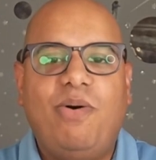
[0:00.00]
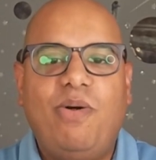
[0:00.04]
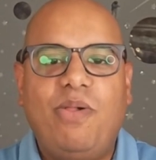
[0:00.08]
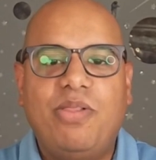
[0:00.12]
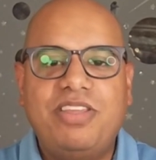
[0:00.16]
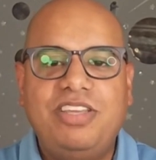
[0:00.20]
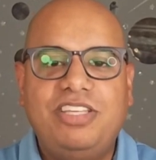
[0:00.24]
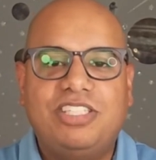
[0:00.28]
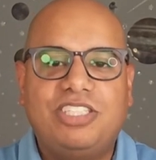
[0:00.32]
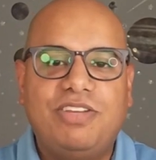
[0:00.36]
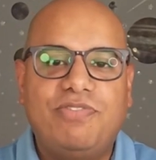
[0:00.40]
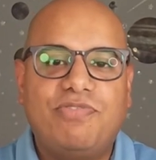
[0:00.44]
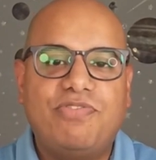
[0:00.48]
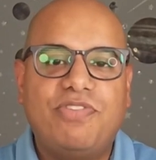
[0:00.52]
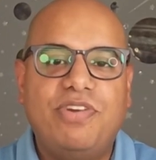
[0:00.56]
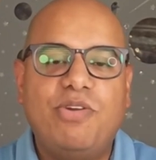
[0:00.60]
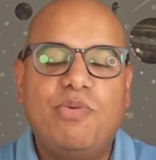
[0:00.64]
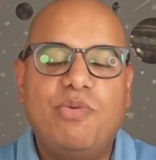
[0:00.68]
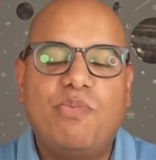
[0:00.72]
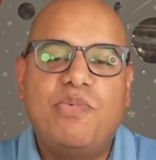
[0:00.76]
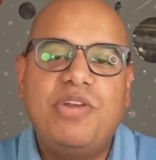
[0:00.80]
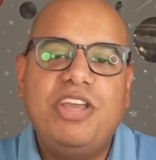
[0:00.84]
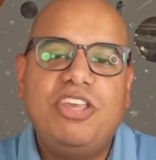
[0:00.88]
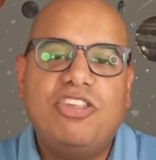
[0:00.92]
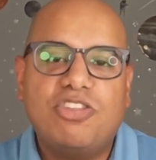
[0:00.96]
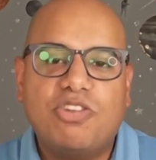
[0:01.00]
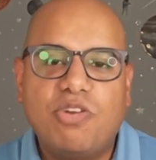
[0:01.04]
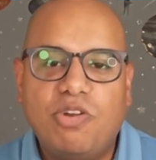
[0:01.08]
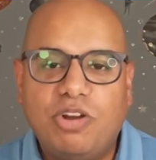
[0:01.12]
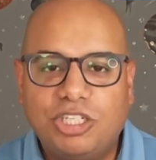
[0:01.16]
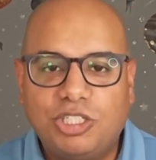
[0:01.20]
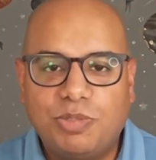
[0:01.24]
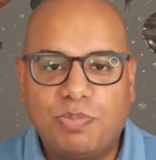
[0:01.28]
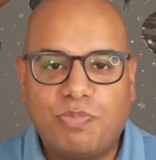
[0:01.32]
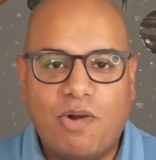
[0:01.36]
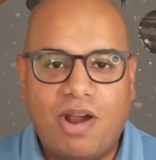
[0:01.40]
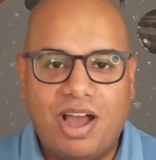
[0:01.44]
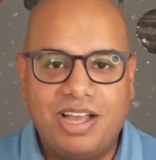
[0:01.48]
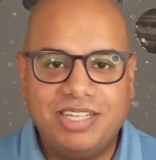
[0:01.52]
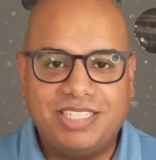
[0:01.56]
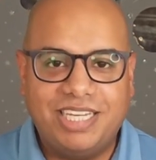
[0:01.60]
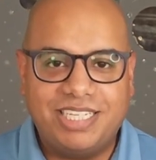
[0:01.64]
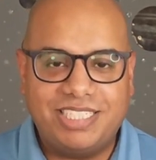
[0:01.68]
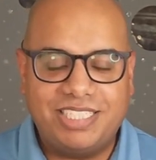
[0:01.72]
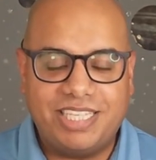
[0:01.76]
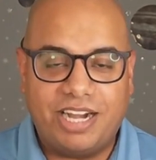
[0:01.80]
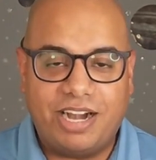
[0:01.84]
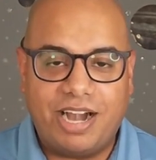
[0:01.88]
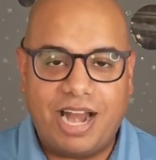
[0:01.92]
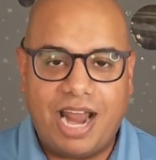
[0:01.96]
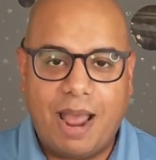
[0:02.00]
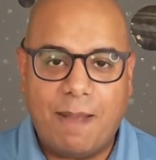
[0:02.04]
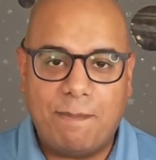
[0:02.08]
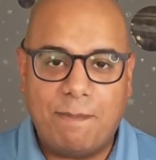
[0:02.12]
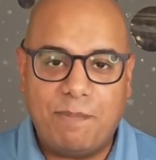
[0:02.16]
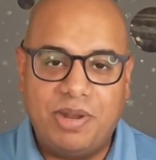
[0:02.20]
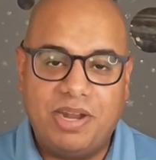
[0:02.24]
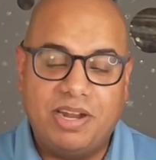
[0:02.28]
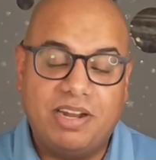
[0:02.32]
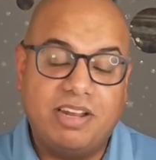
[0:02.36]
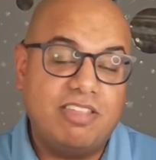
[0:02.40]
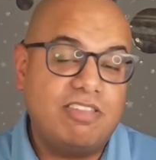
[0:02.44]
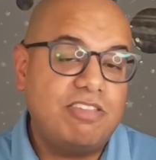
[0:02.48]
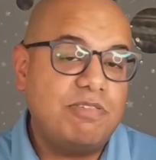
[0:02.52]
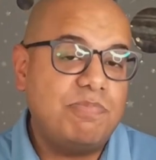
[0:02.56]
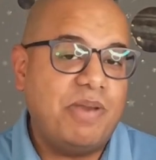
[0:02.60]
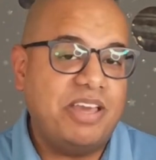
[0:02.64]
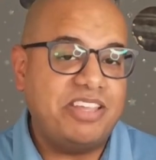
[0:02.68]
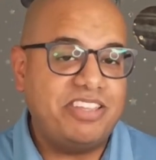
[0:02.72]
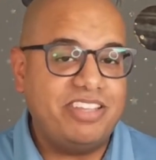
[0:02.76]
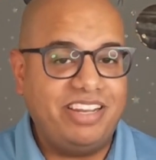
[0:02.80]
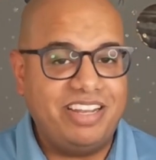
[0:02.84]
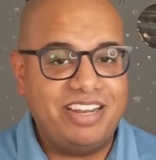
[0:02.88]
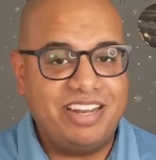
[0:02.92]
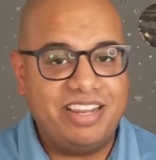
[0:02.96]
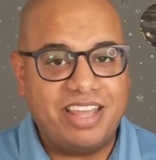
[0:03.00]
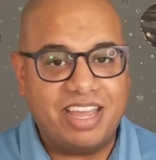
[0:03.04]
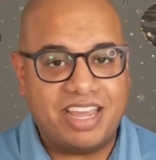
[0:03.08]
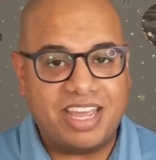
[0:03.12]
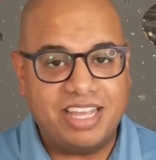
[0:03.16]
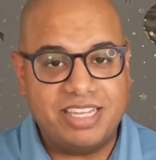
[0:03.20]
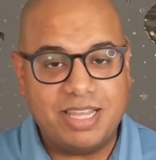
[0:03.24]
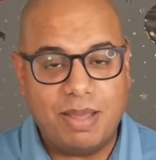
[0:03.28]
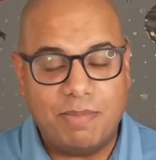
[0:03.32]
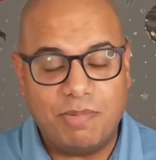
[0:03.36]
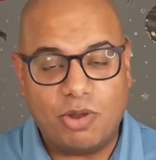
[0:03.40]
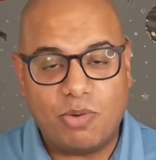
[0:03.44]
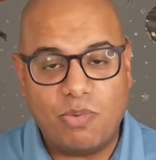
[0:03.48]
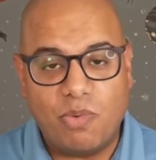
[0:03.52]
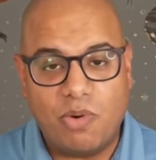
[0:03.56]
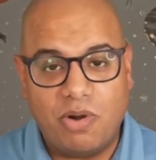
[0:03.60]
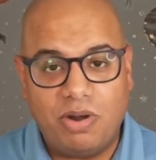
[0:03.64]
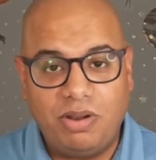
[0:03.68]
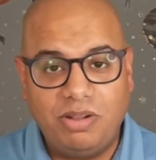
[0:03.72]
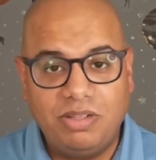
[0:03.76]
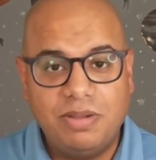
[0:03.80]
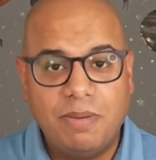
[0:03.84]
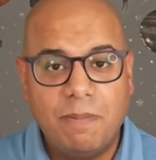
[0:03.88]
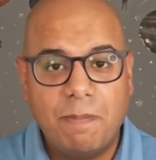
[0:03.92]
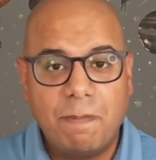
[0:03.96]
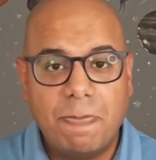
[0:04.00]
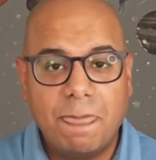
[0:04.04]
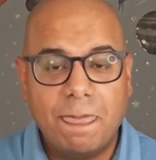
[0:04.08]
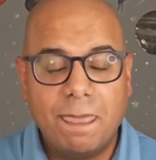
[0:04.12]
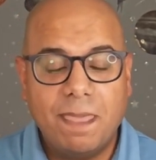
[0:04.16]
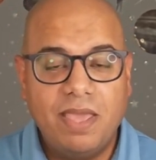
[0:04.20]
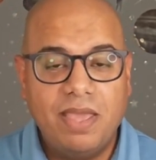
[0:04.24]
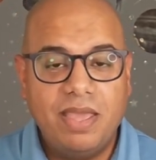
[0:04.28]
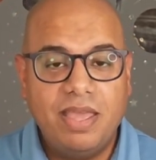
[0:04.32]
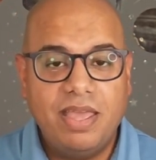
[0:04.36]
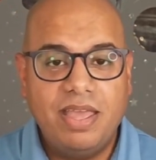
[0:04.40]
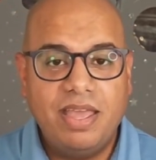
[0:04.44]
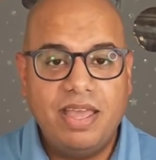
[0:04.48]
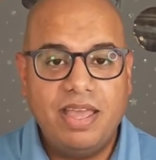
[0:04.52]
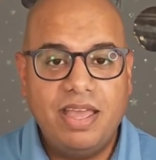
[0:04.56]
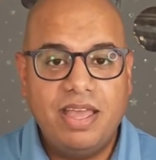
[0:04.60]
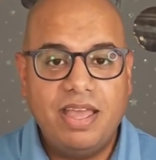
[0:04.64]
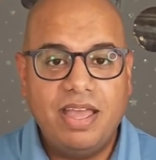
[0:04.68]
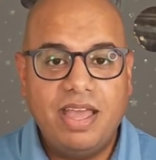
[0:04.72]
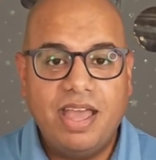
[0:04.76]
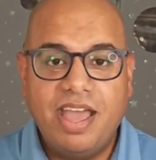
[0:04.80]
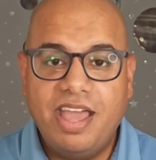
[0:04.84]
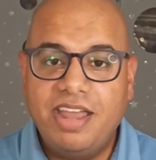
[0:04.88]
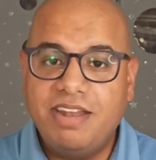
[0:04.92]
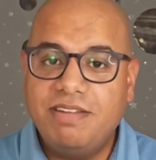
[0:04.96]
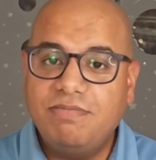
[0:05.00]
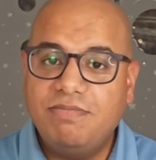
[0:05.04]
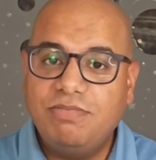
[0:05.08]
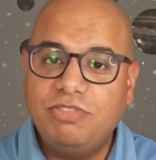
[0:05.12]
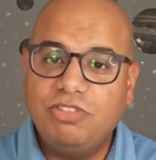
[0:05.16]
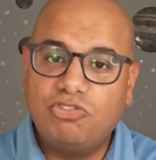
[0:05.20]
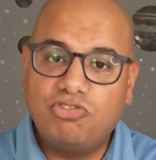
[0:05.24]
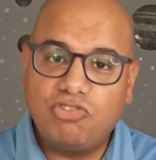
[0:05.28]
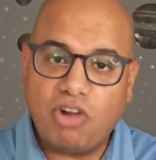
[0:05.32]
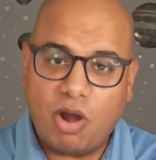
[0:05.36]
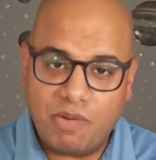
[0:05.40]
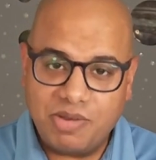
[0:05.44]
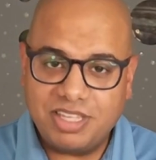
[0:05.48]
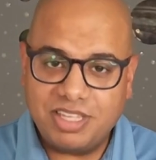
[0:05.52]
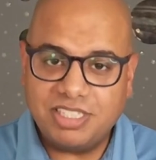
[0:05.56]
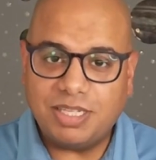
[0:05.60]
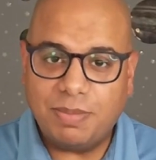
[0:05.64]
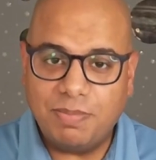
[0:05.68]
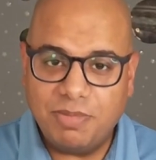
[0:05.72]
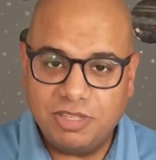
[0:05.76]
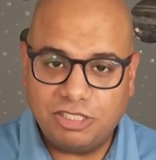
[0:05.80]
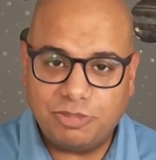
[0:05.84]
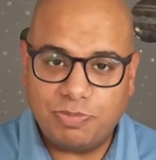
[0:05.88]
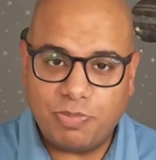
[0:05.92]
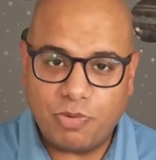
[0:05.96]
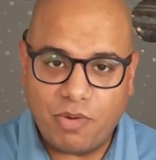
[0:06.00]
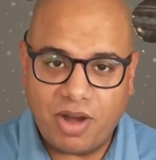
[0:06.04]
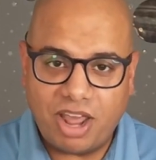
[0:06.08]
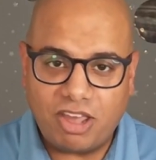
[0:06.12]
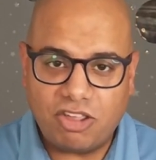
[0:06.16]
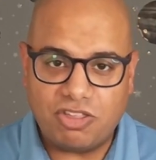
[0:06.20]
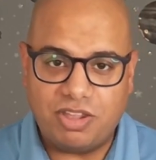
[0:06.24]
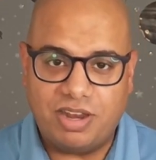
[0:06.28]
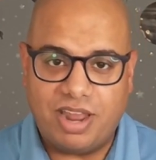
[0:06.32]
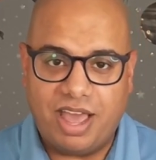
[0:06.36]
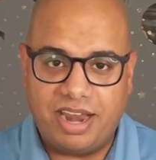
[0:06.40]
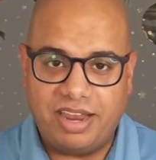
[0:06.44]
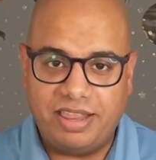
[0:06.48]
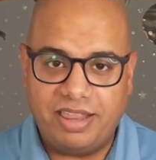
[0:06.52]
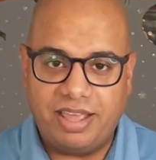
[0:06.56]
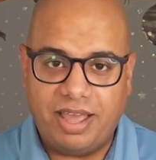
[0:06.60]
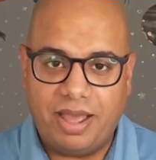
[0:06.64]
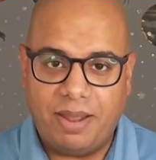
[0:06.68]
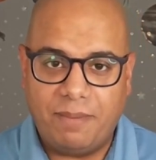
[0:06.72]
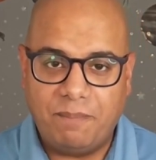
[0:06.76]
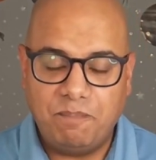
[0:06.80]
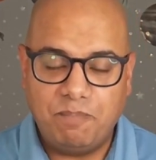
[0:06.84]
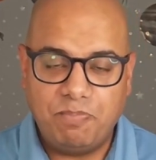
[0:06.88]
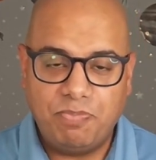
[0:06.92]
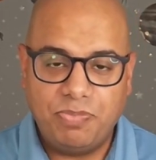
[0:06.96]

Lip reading: all these different research projects that are happening, especially in the academic world, and drawing some inspiration out of that.